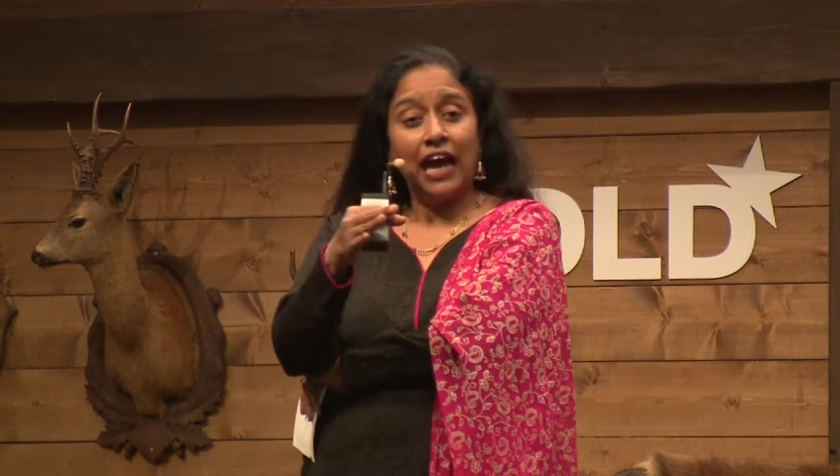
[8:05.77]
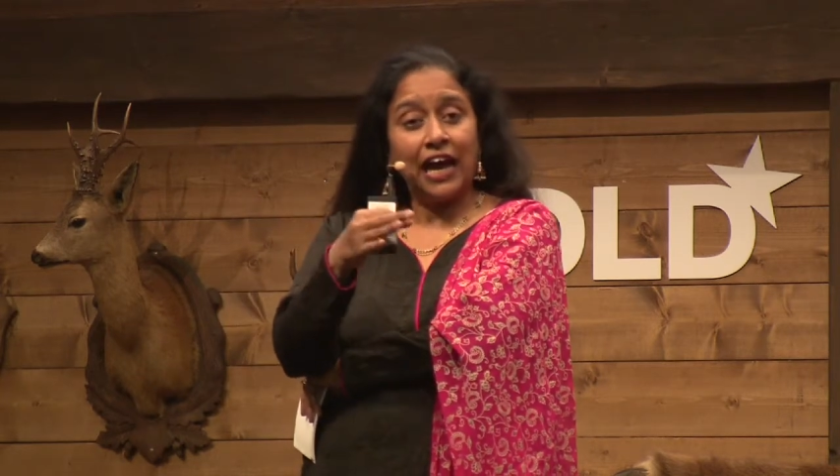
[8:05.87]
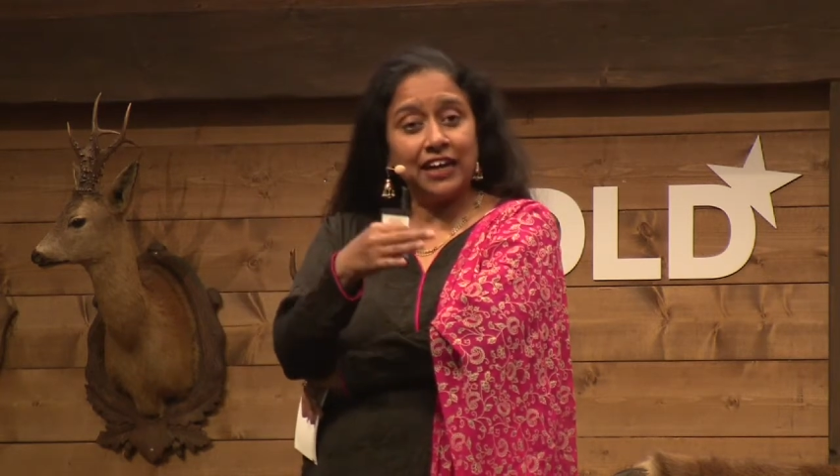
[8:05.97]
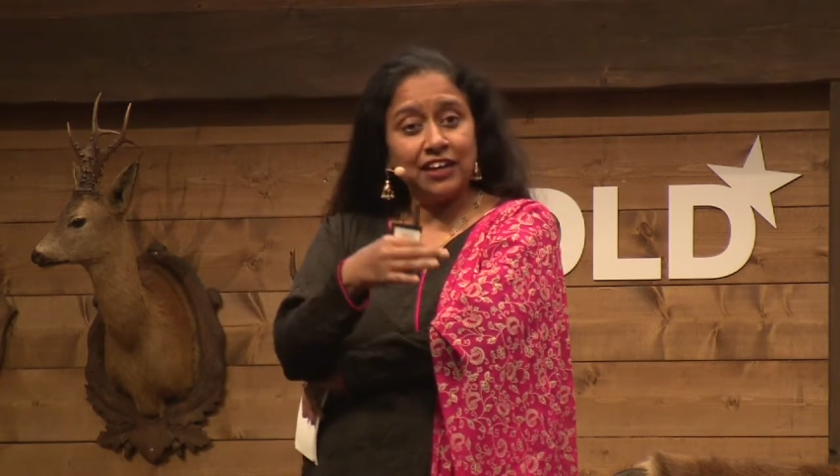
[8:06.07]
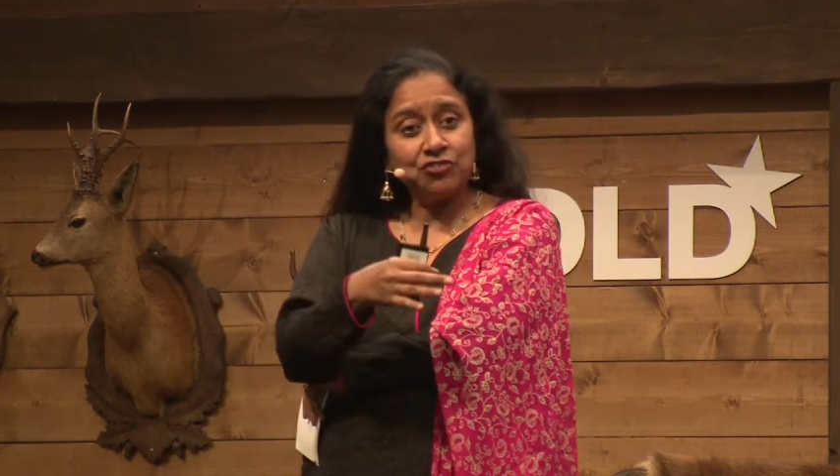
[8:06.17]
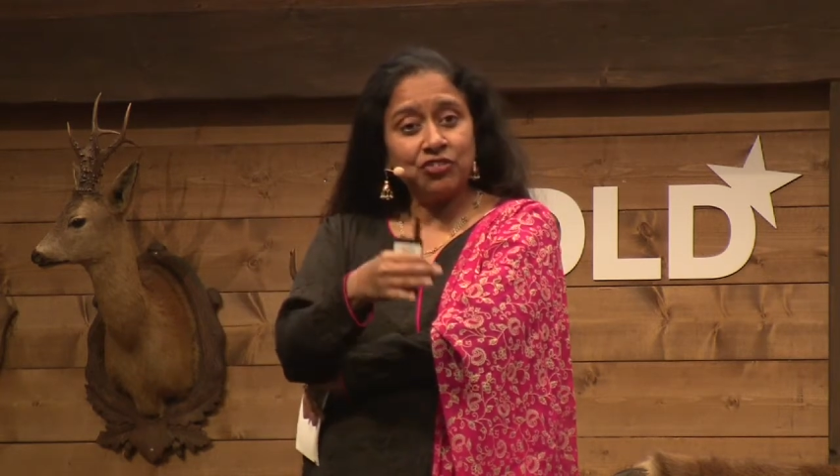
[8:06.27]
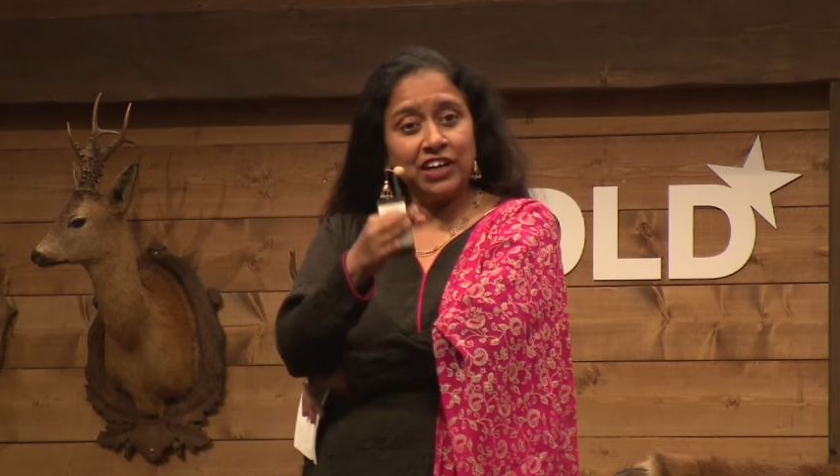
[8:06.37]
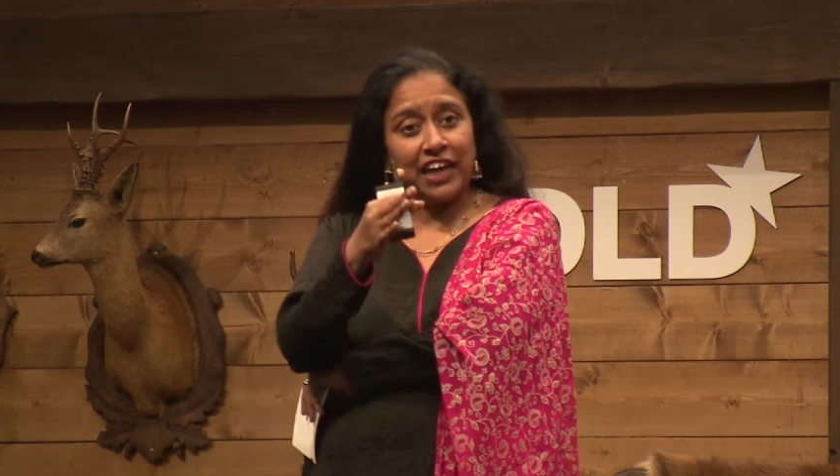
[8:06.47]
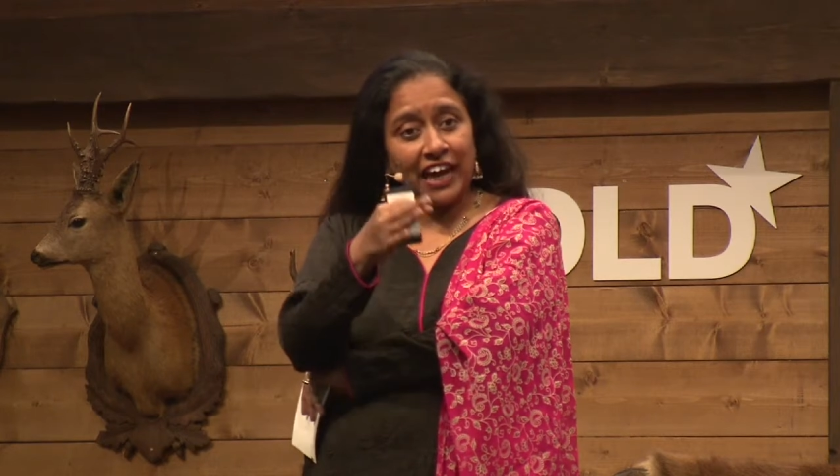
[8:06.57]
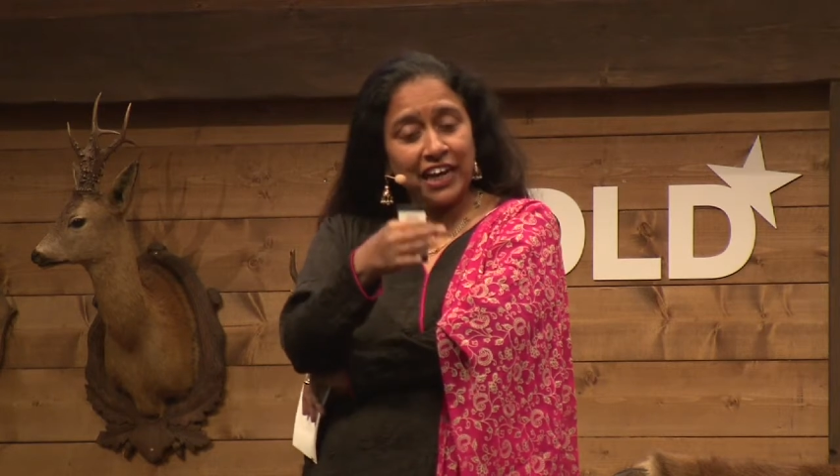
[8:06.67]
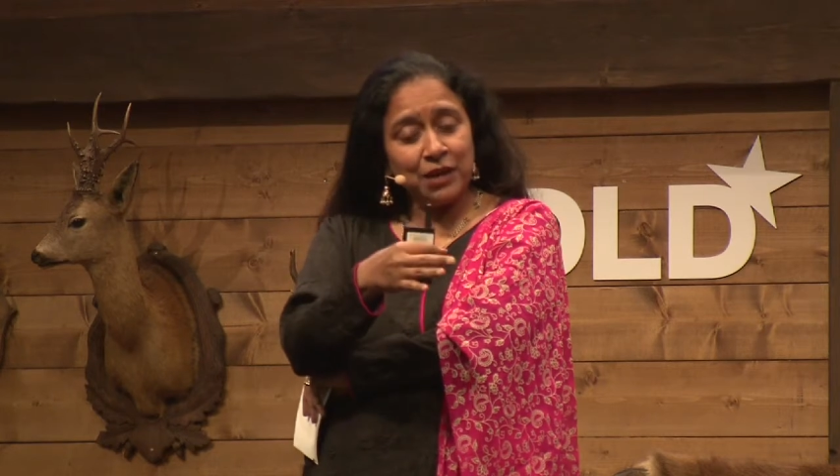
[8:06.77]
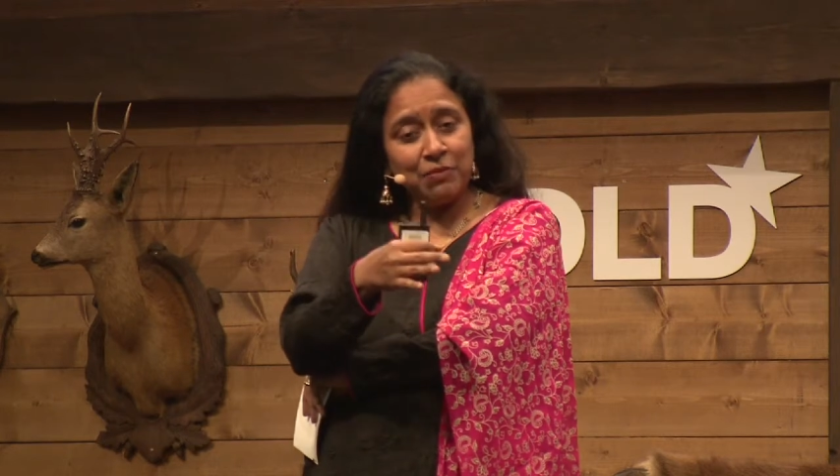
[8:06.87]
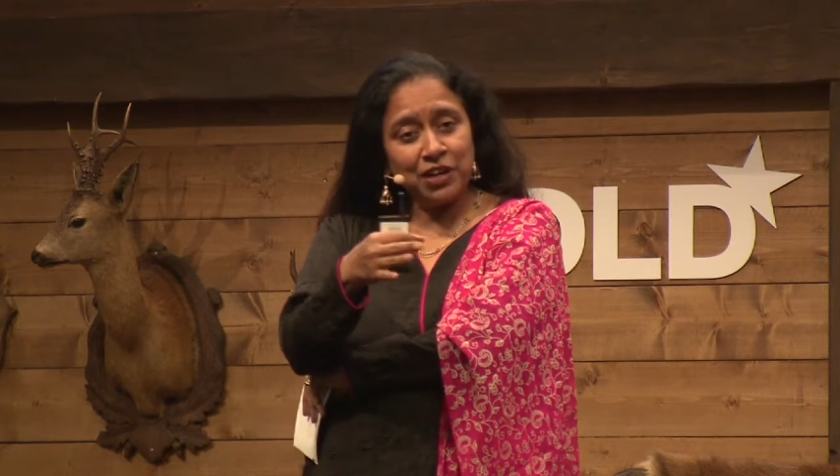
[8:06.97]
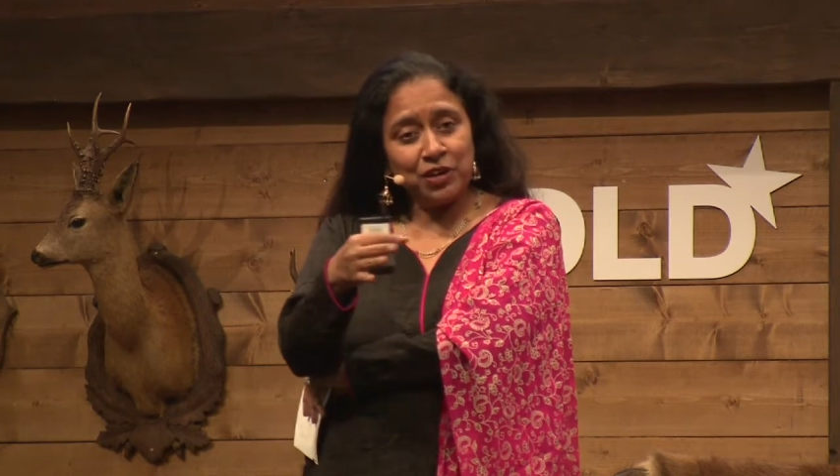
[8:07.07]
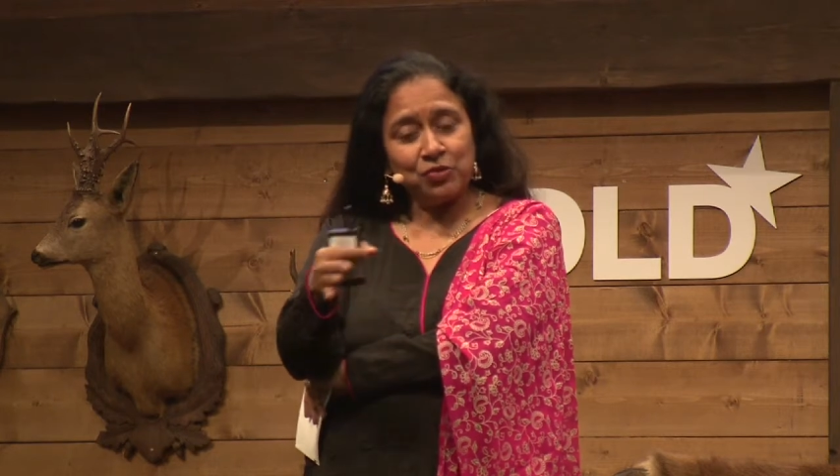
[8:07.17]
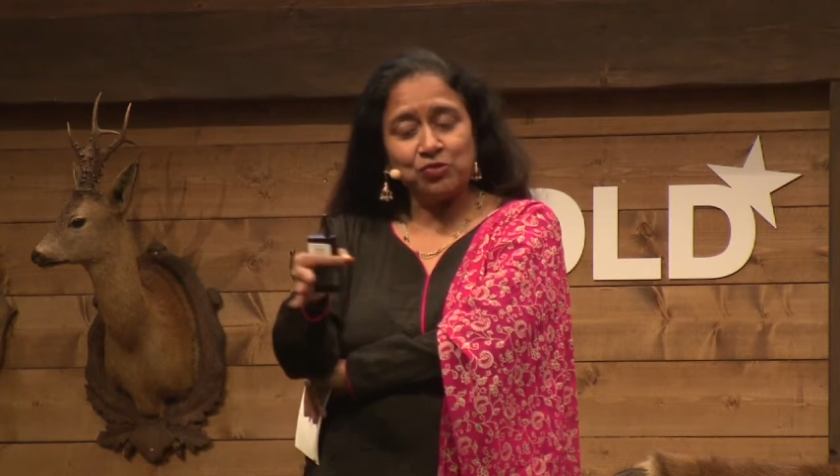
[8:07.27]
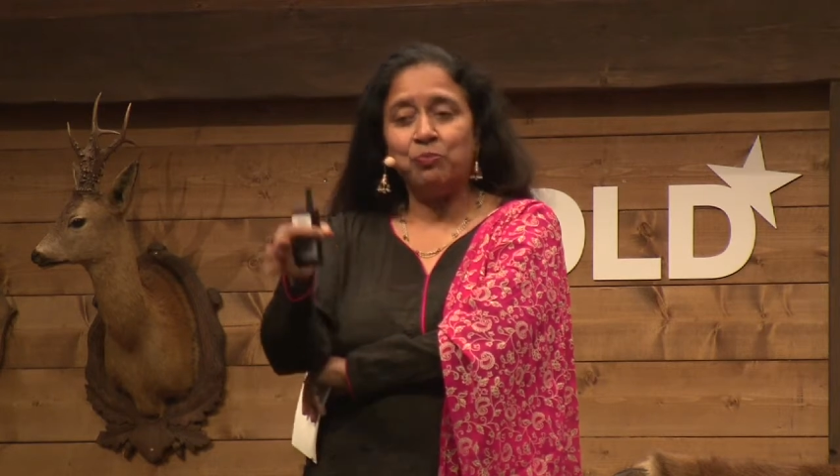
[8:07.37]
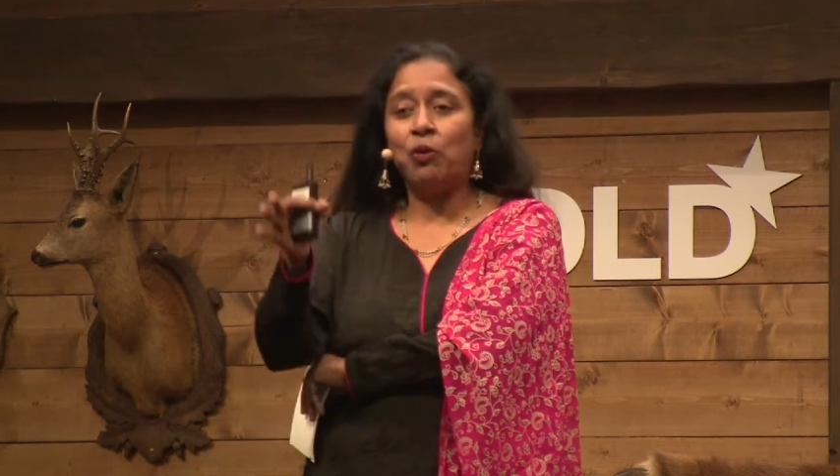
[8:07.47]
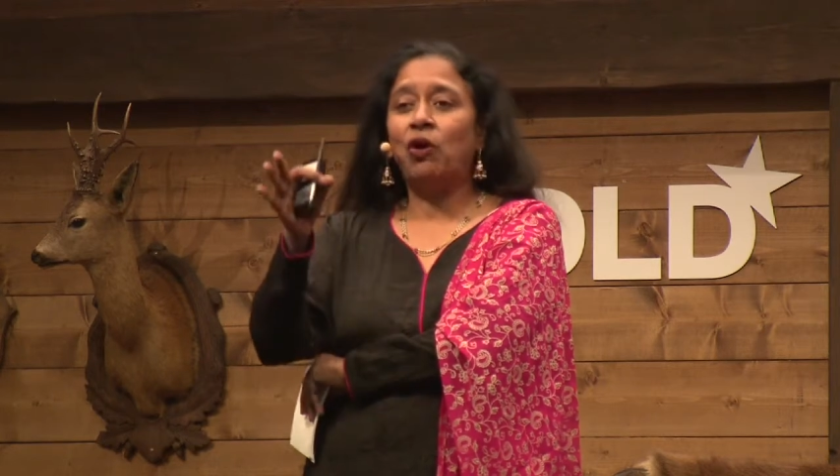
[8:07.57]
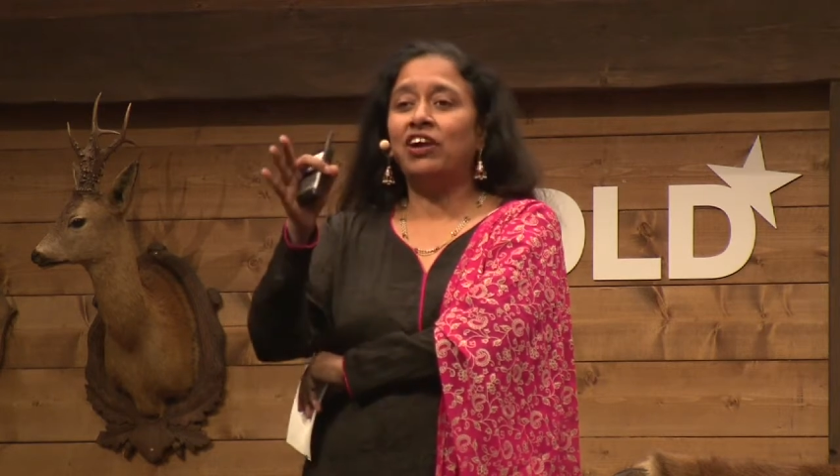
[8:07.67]
And literally anybody who's
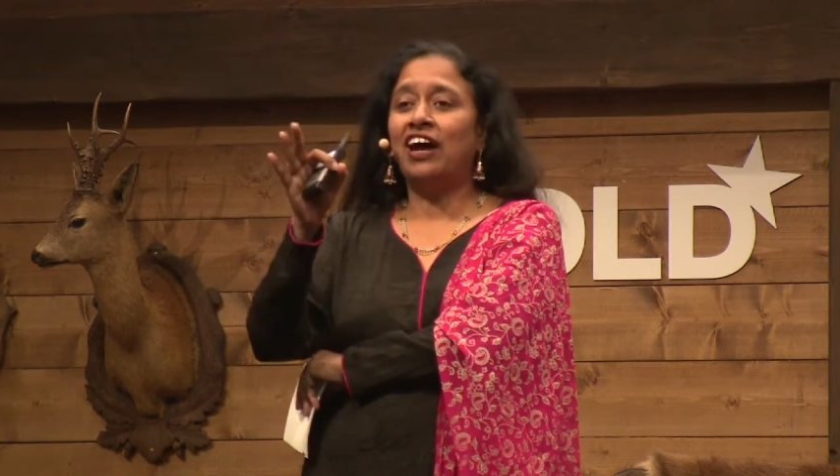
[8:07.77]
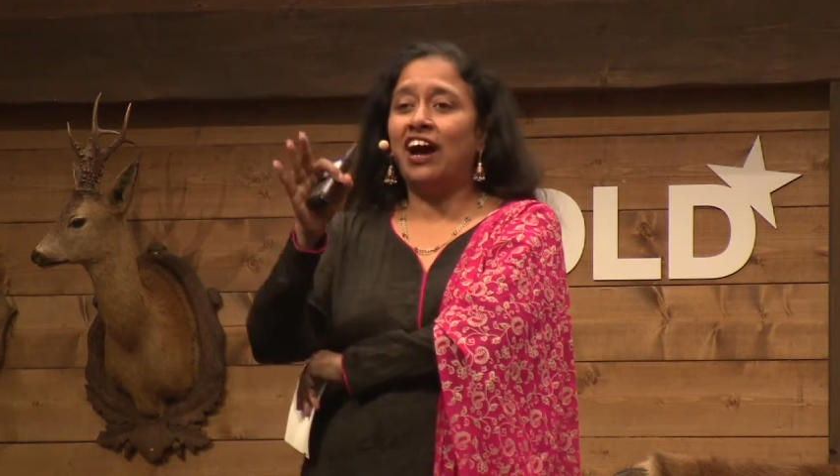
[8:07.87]
born